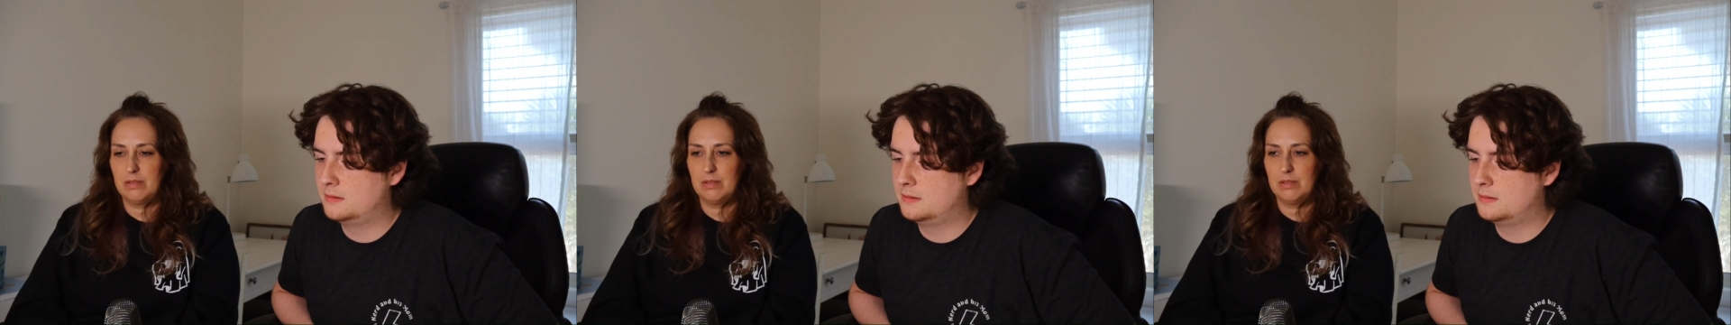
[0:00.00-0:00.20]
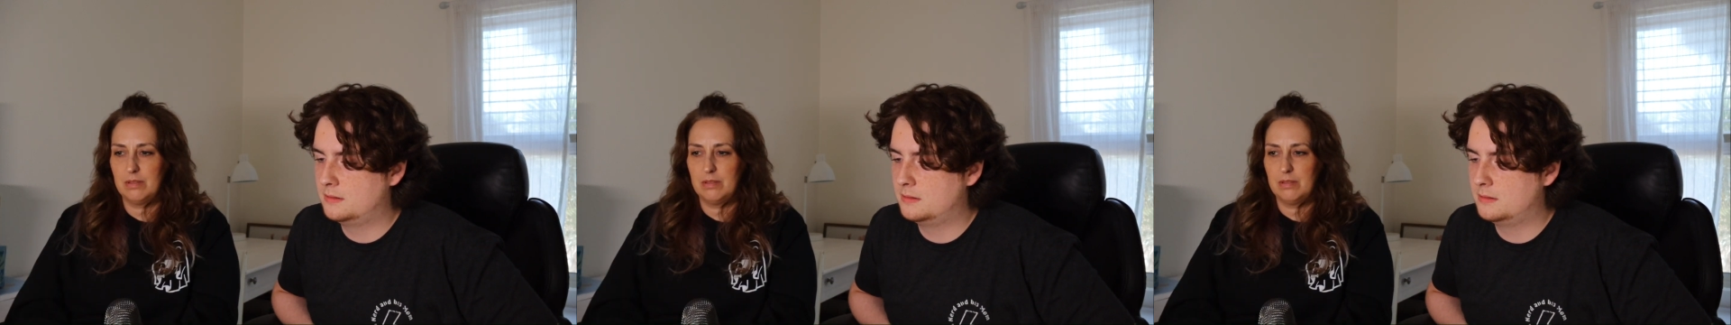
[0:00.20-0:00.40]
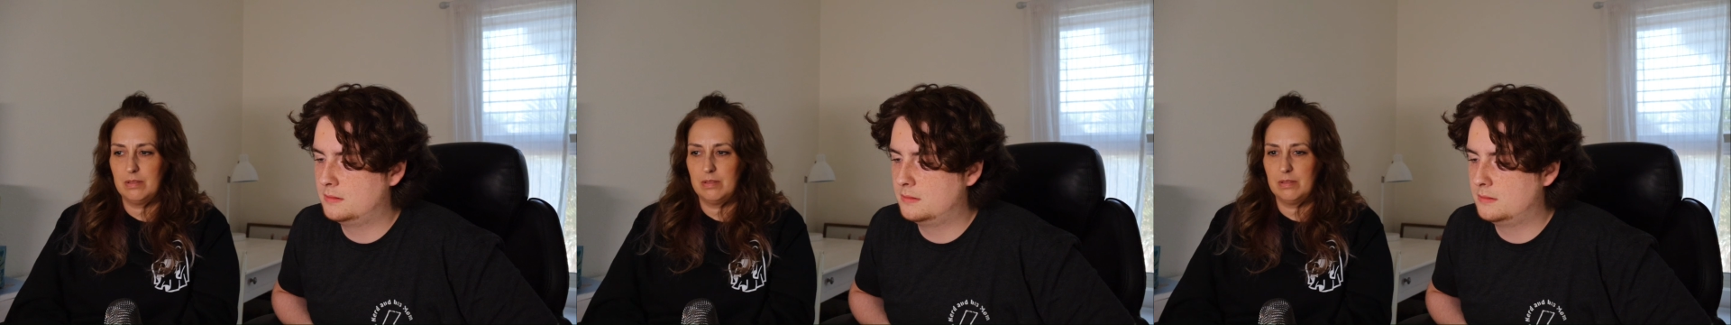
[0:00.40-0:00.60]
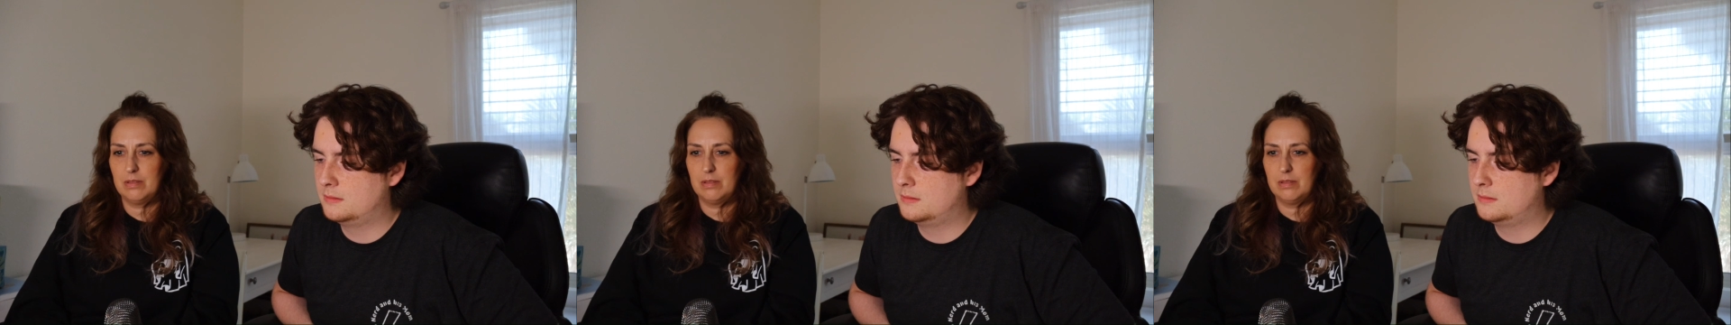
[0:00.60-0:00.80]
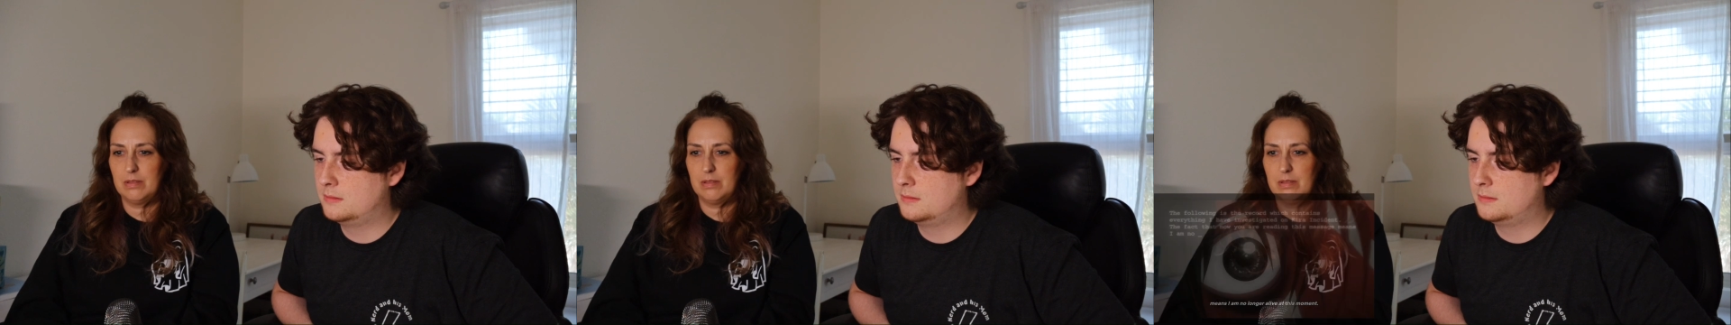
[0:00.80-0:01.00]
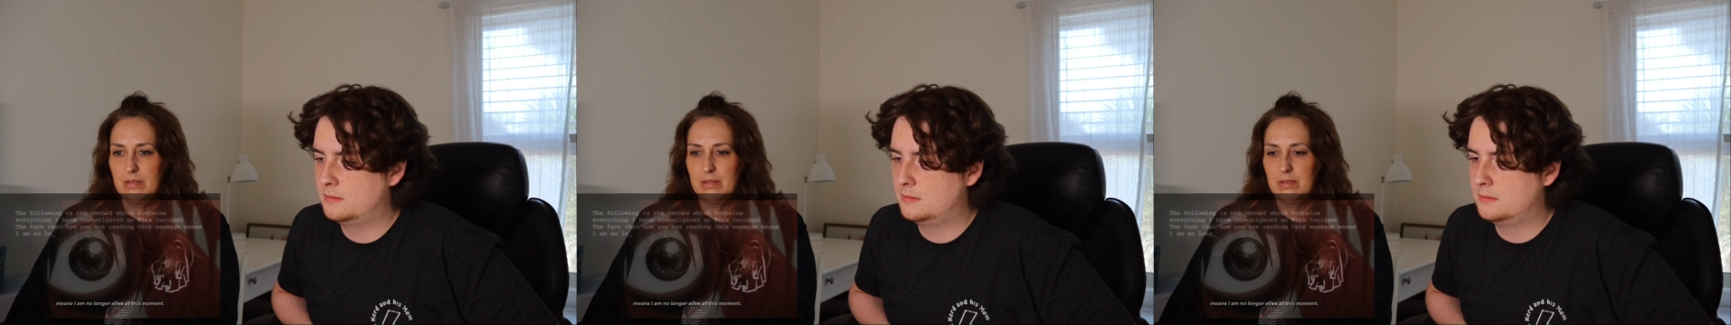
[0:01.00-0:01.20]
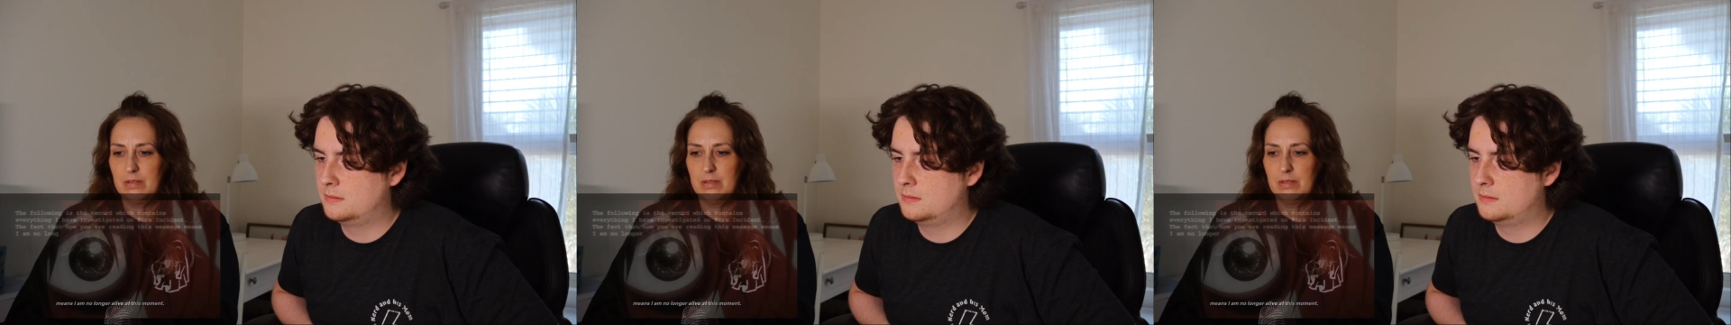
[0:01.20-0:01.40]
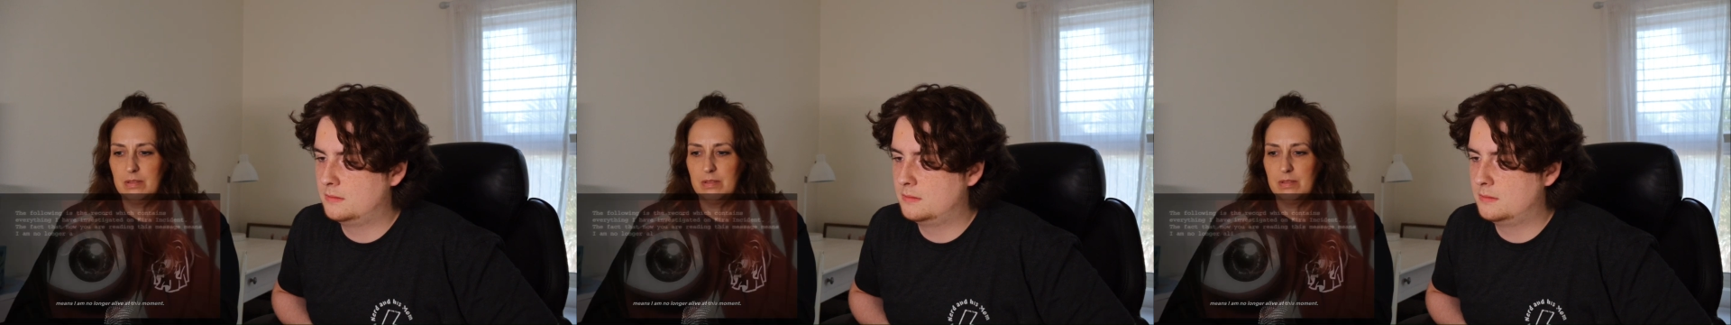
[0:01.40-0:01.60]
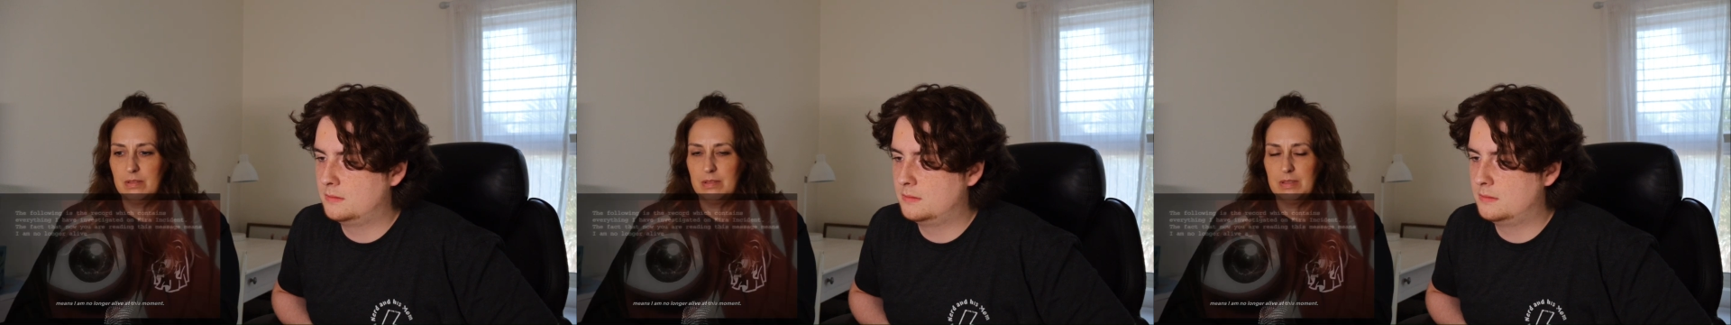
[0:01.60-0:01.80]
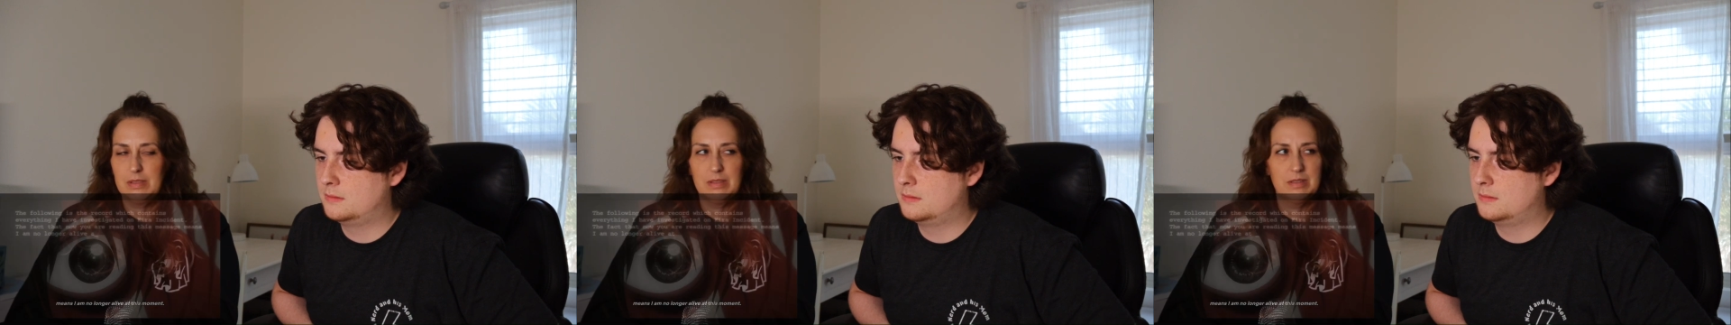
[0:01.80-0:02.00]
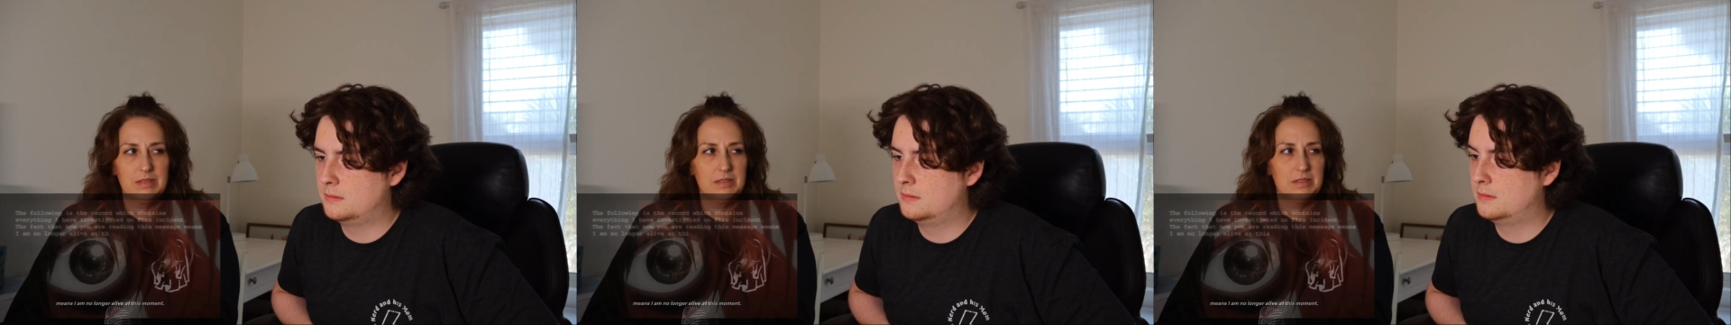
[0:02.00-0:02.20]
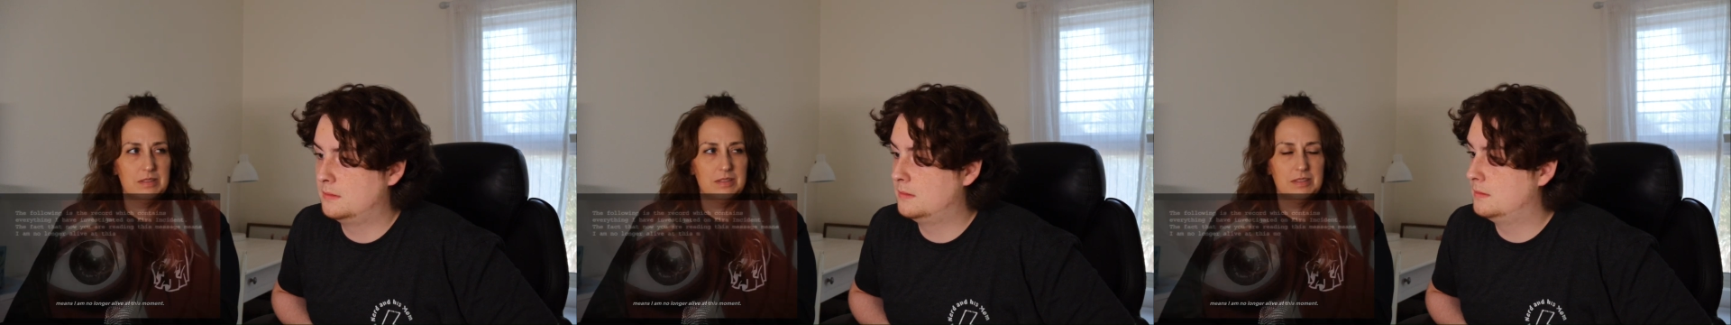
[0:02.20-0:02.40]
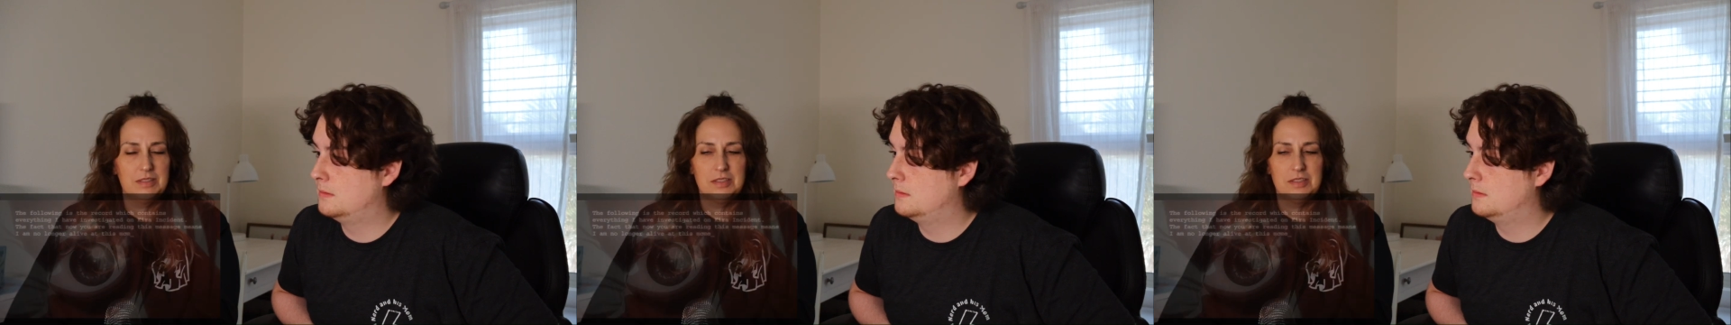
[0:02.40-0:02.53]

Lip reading: No one is speaking in this clip.